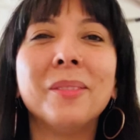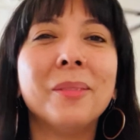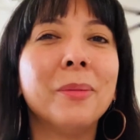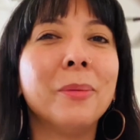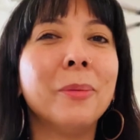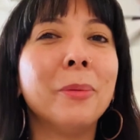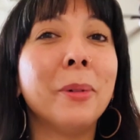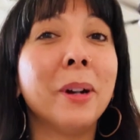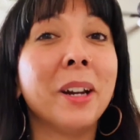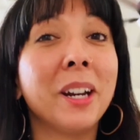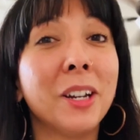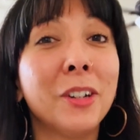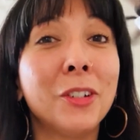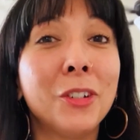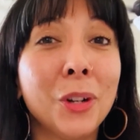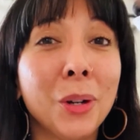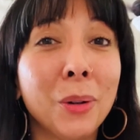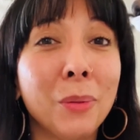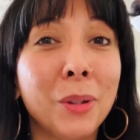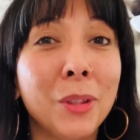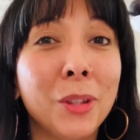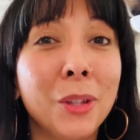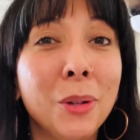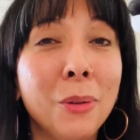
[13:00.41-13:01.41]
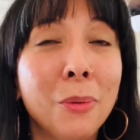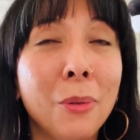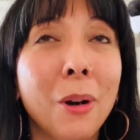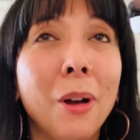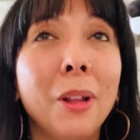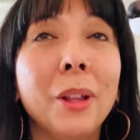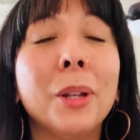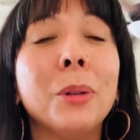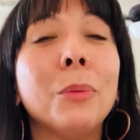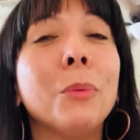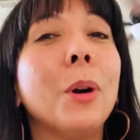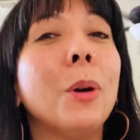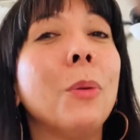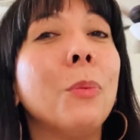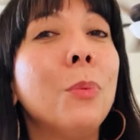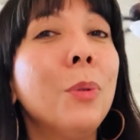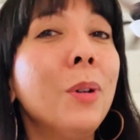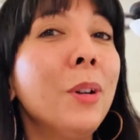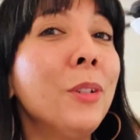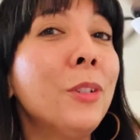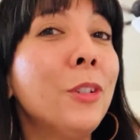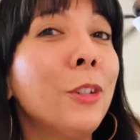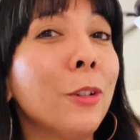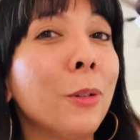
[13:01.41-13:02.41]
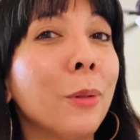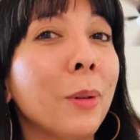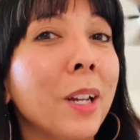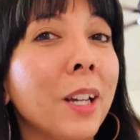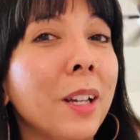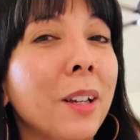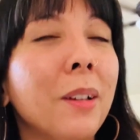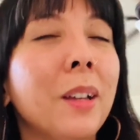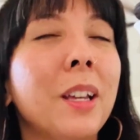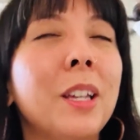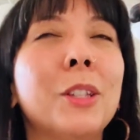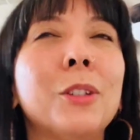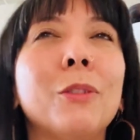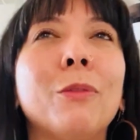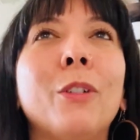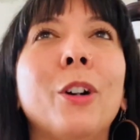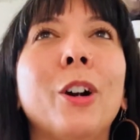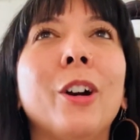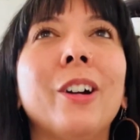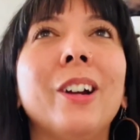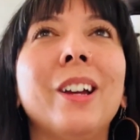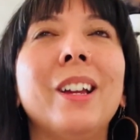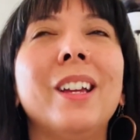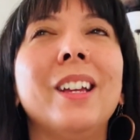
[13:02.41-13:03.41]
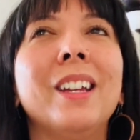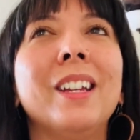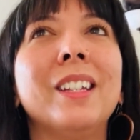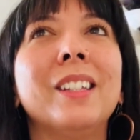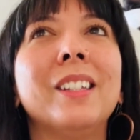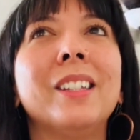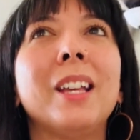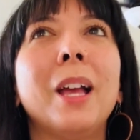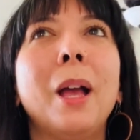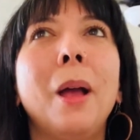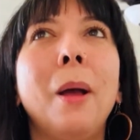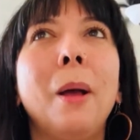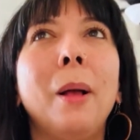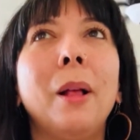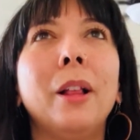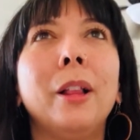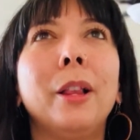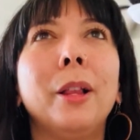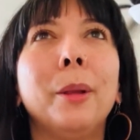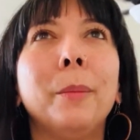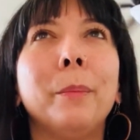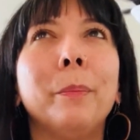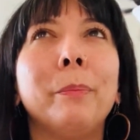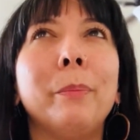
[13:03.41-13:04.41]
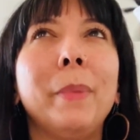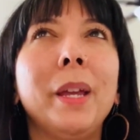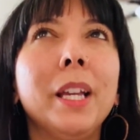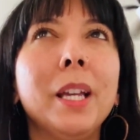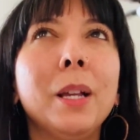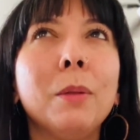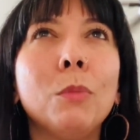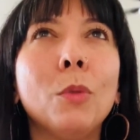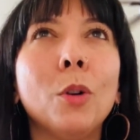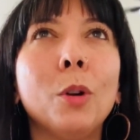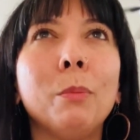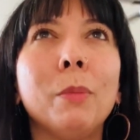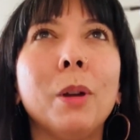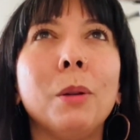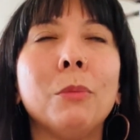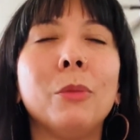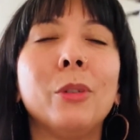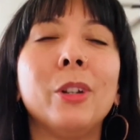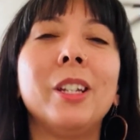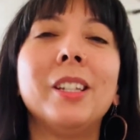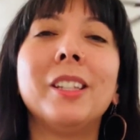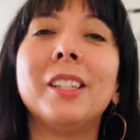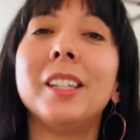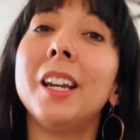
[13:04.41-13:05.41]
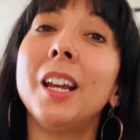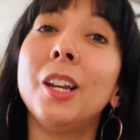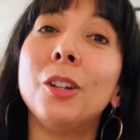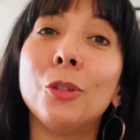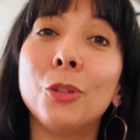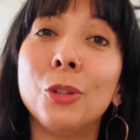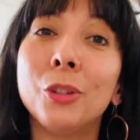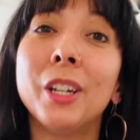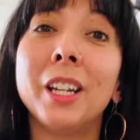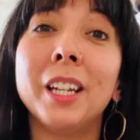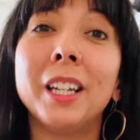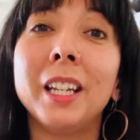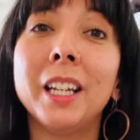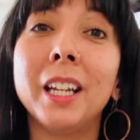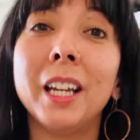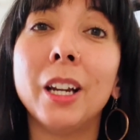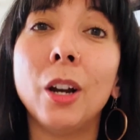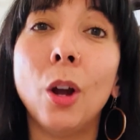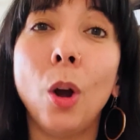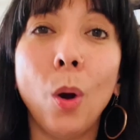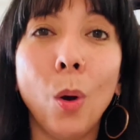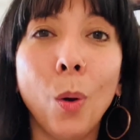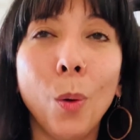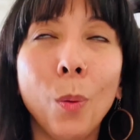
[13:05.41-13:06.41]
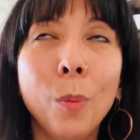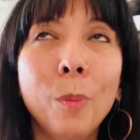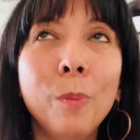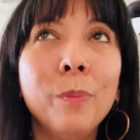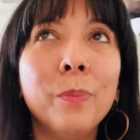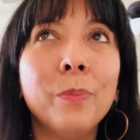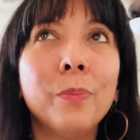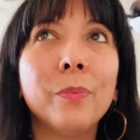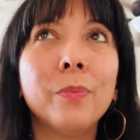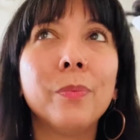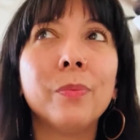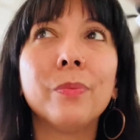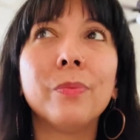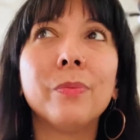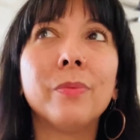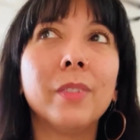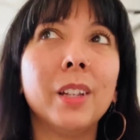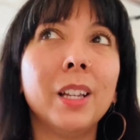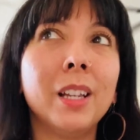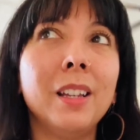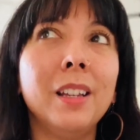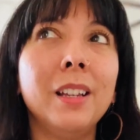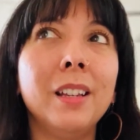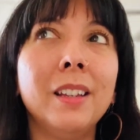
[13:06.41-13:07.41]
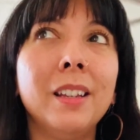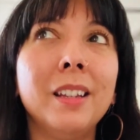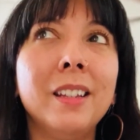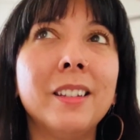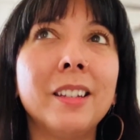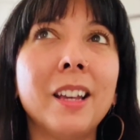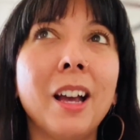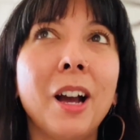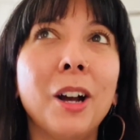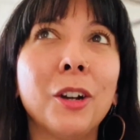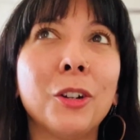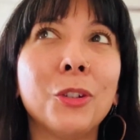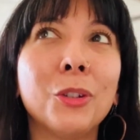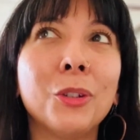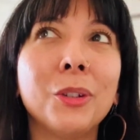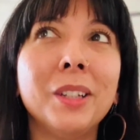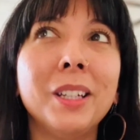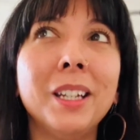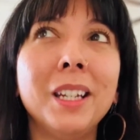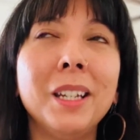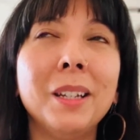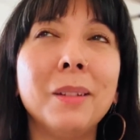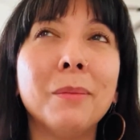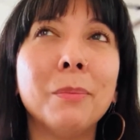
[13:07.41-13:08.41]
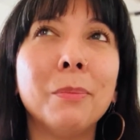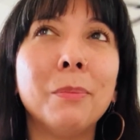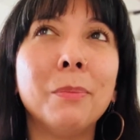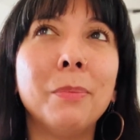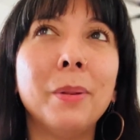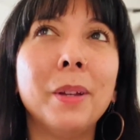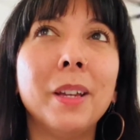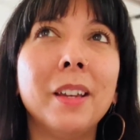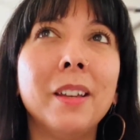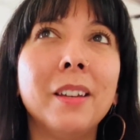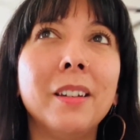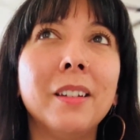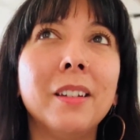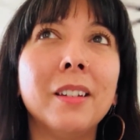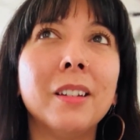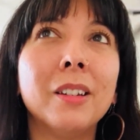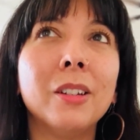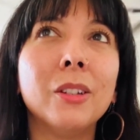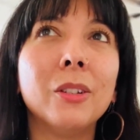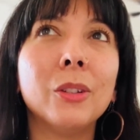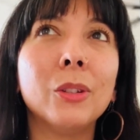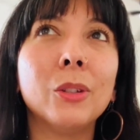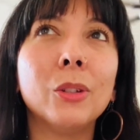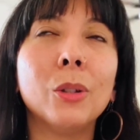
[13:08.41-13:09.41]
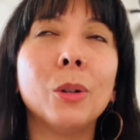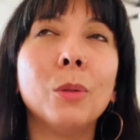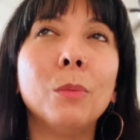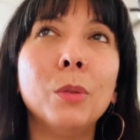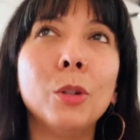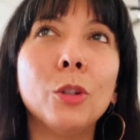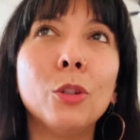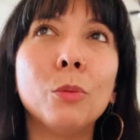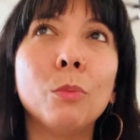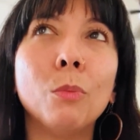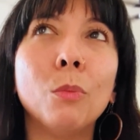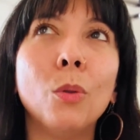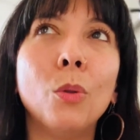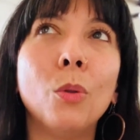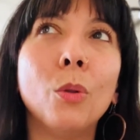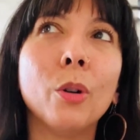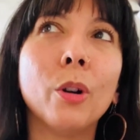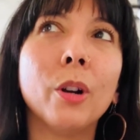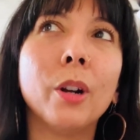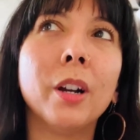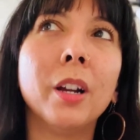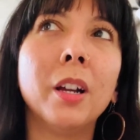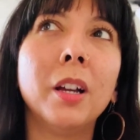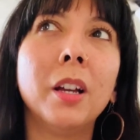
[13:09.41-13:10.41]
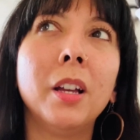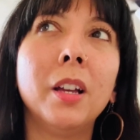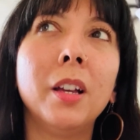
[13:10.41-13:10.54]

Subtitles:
what I share with you all and what we're doing as far as making more memories and entertaining at home is actually been so much more